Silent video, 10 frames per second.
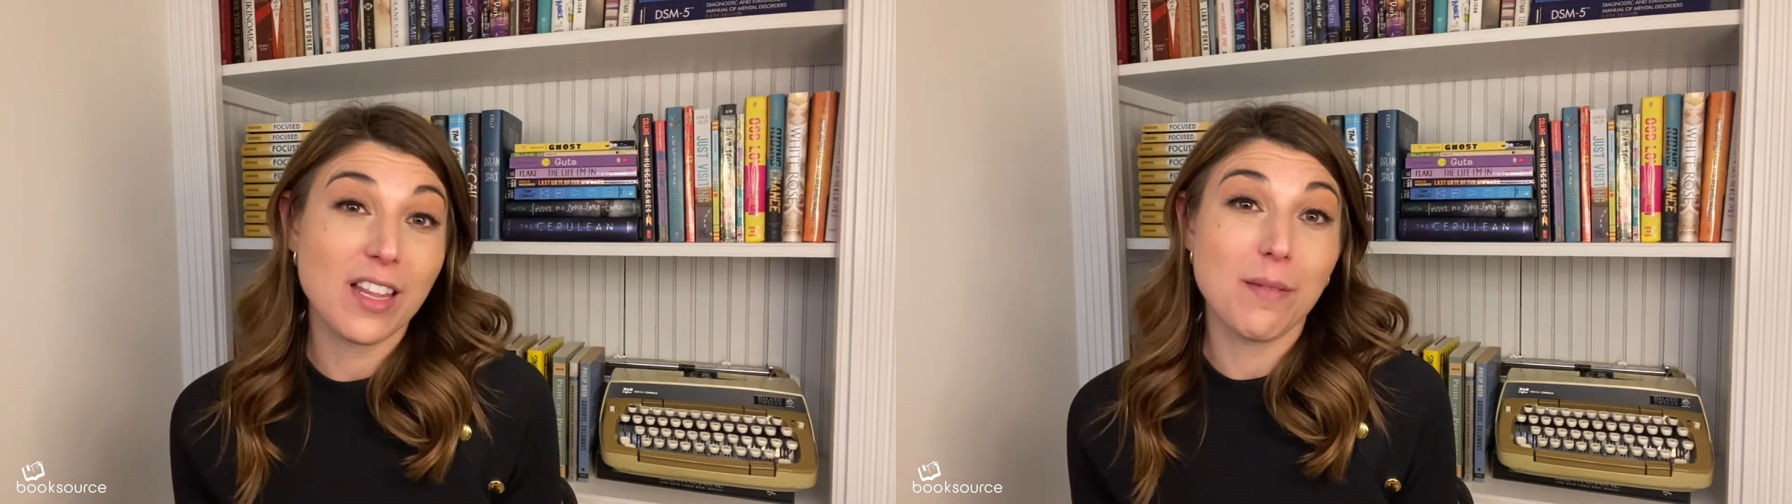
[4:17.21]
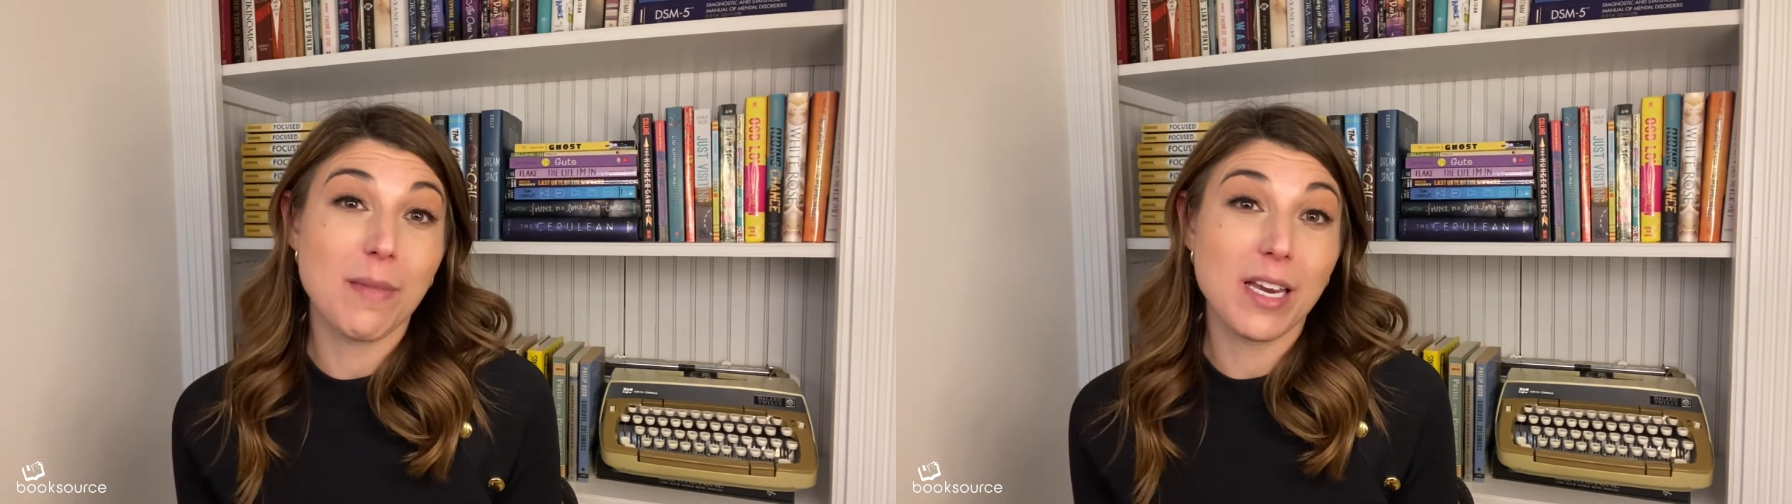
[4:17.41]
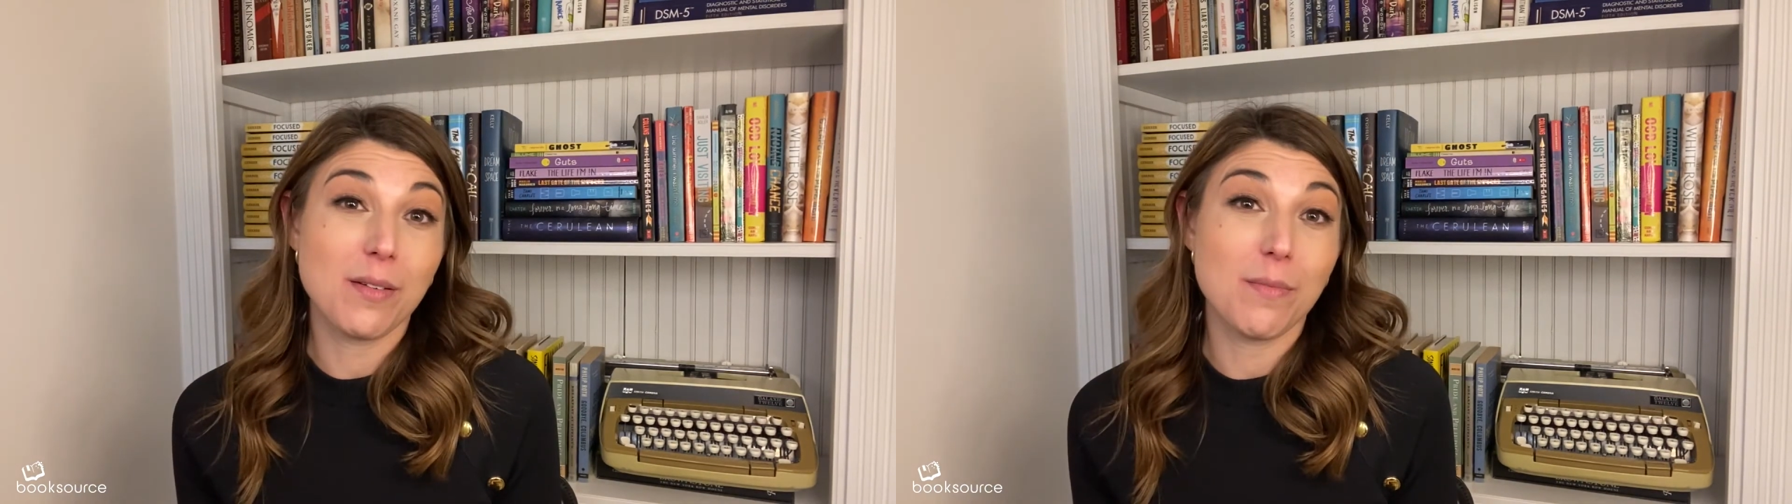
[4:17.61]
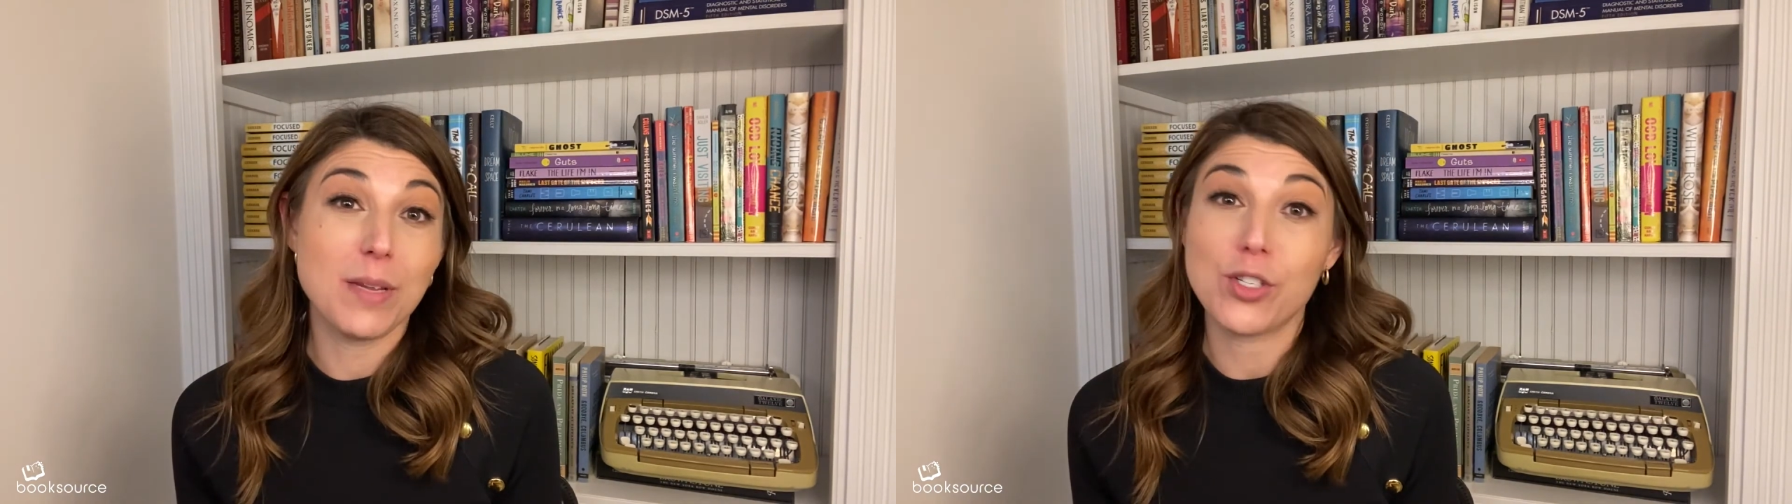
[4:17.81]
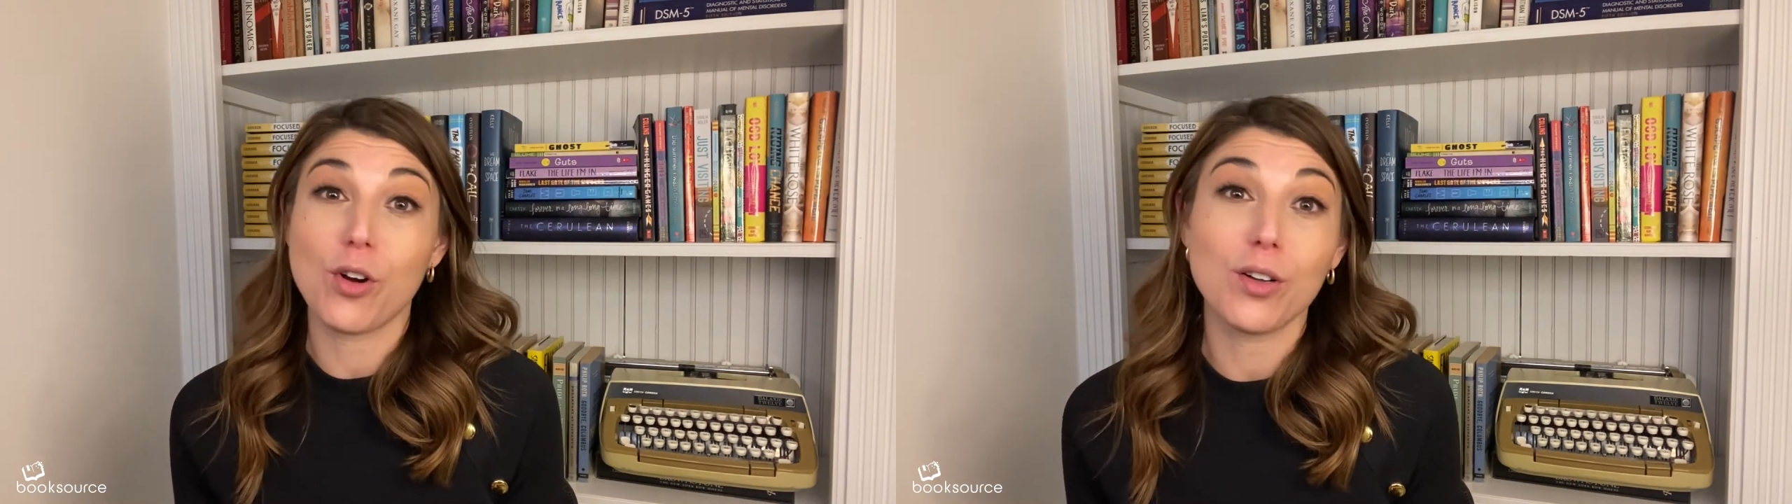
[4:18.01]
that made me
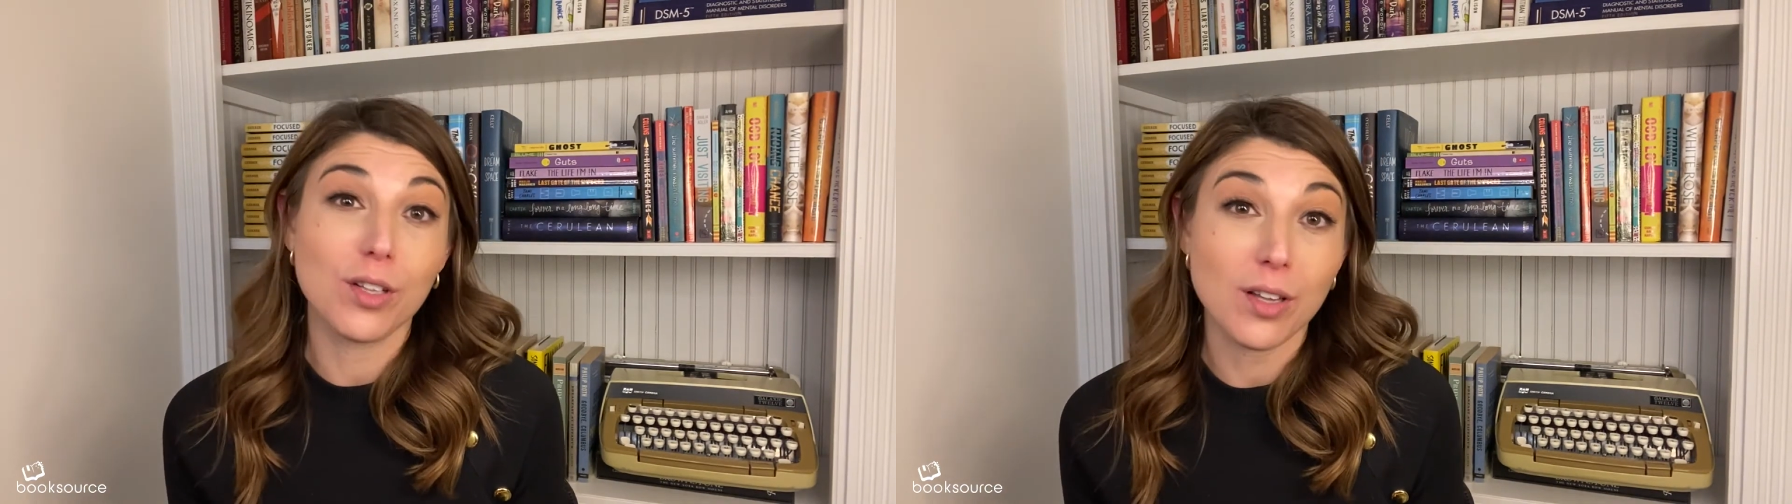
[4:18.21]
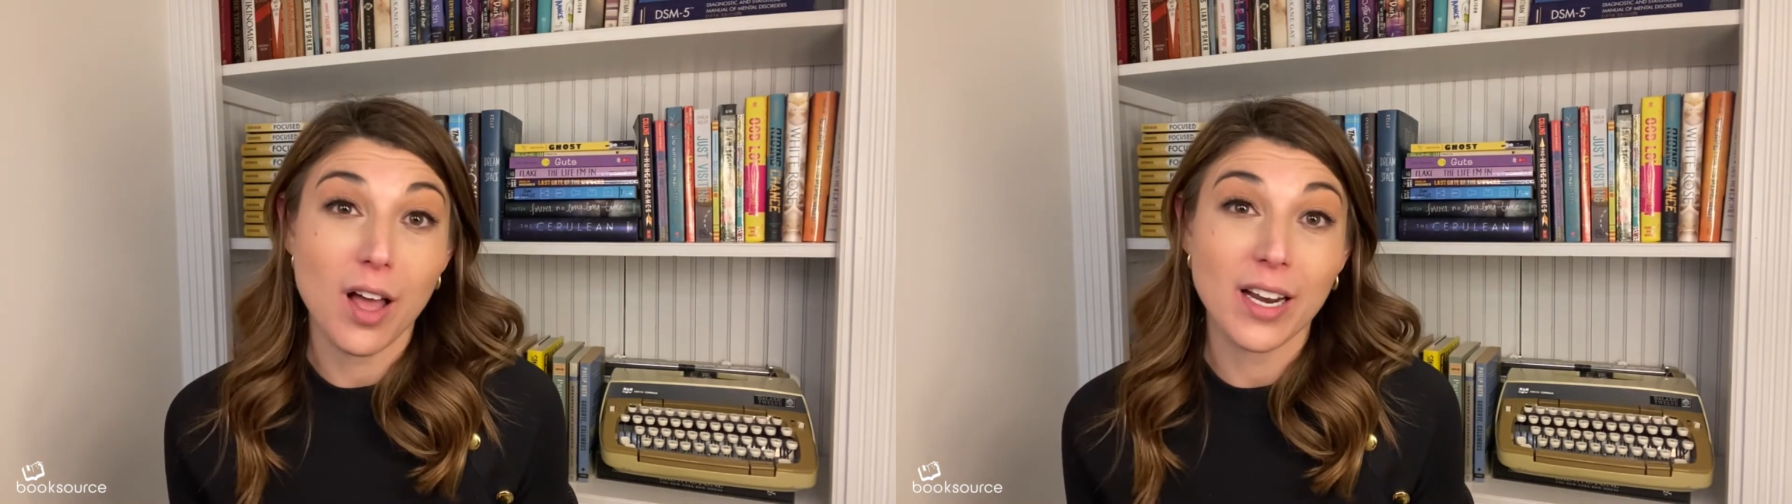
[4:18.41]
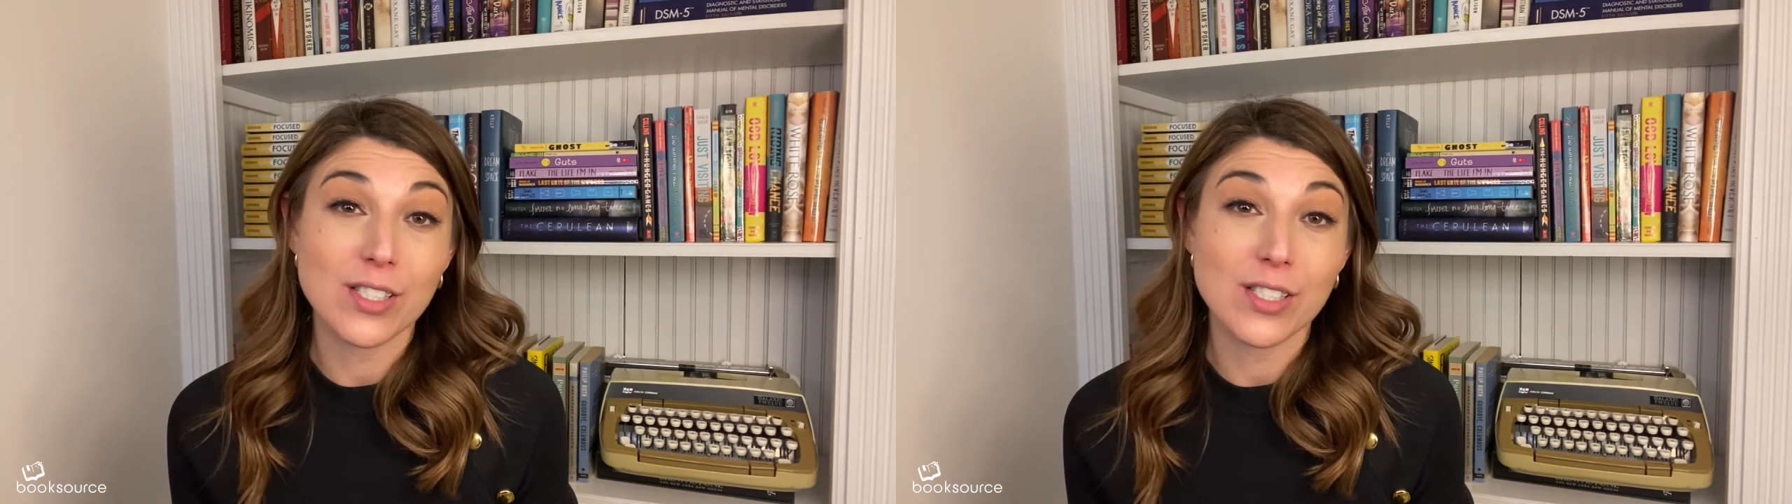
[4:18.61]
struggle a lot.